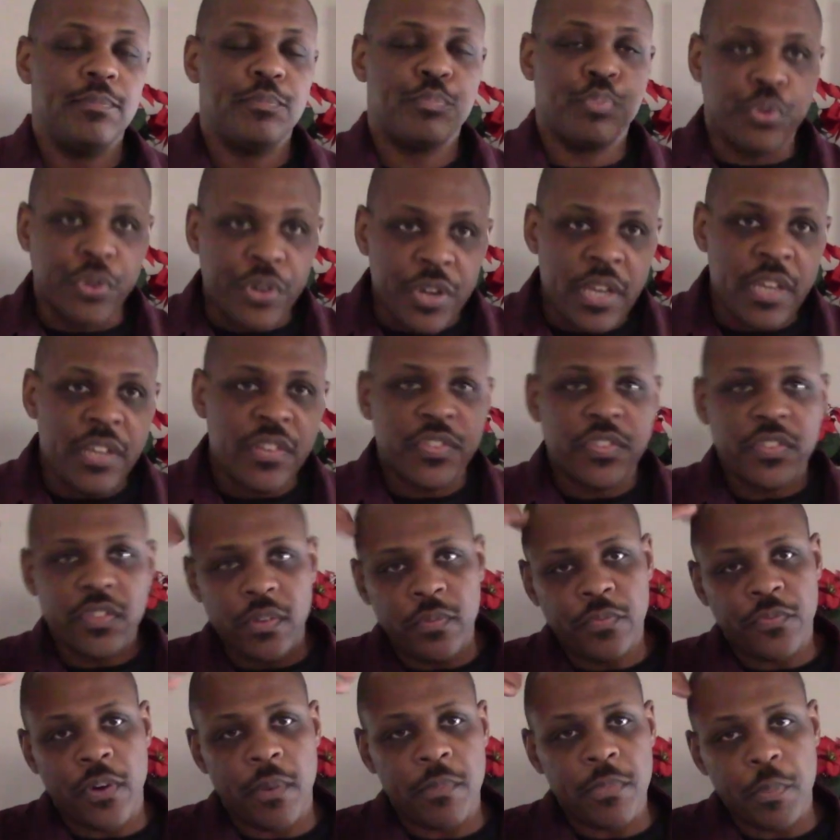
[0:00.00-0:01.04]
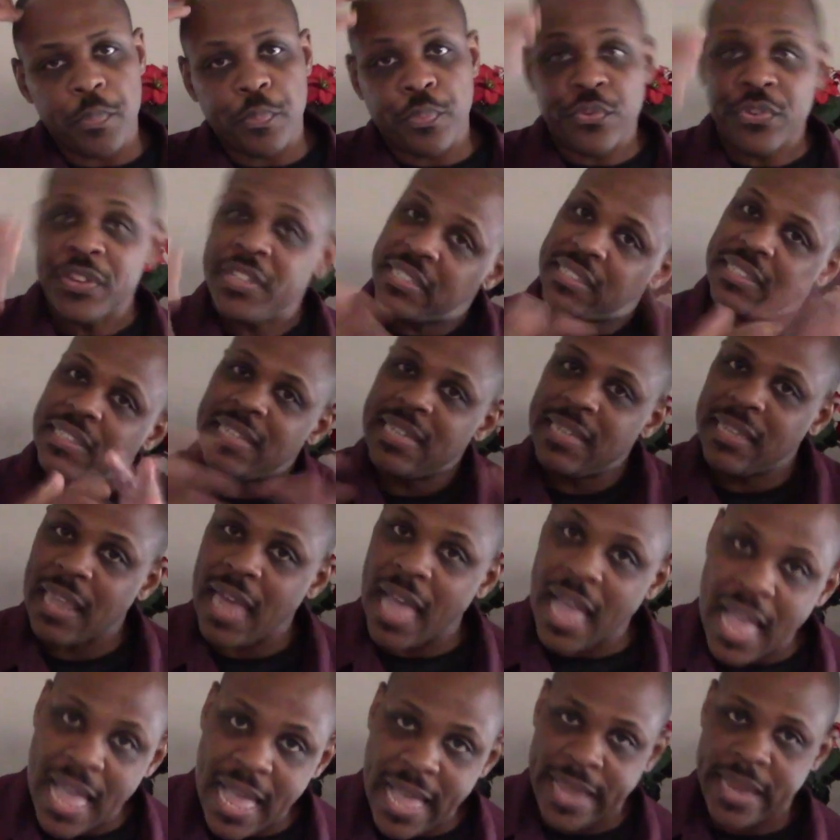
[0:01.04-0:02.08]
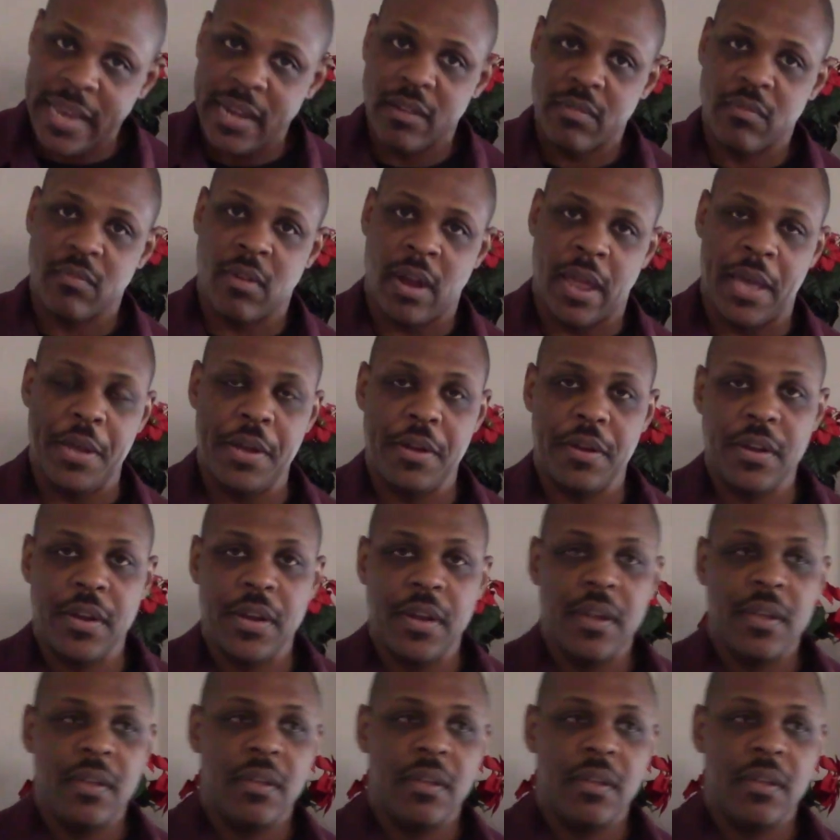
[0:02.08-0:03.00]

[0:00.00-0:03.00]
priests from the priestly line, right?